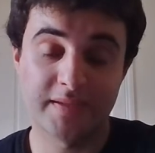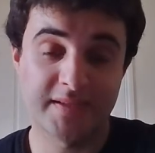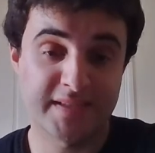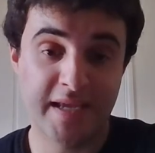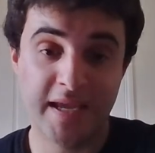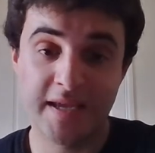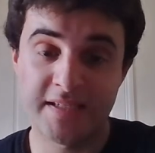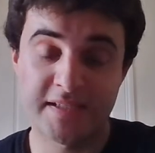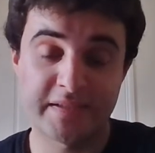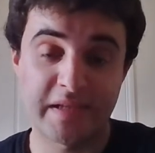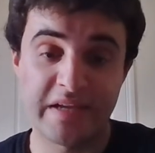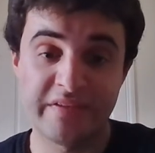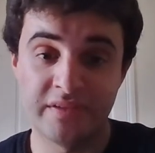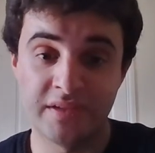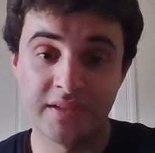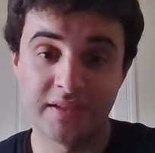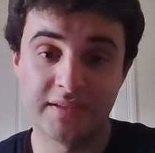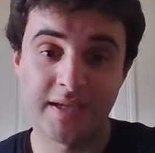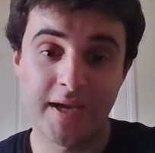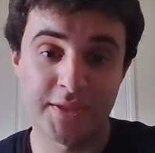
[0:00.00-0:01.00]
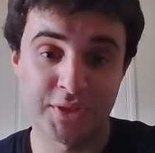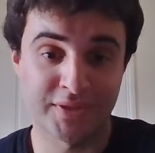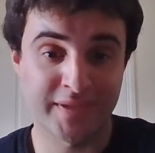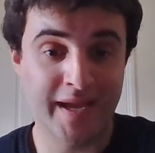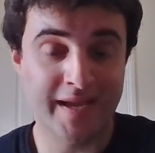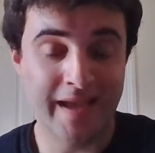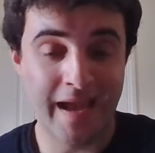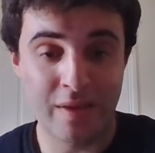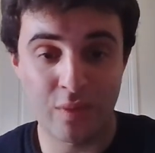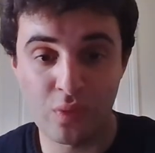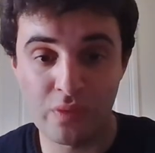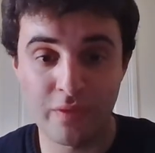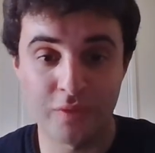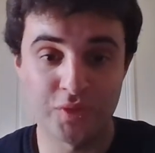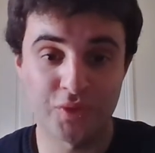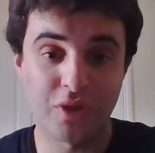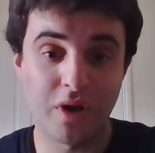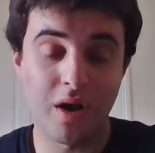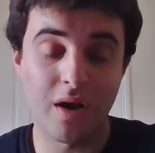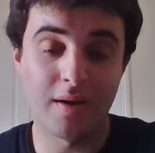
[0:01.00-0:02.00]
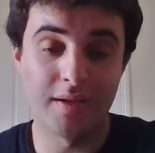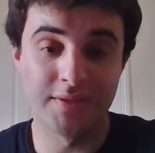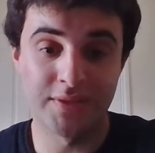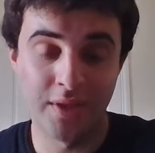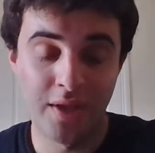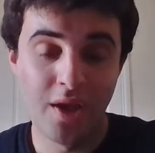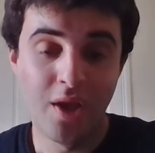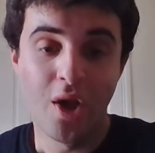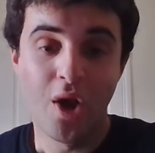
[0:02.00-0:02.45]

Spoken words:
Seeing Steve and Natasha take out all those guys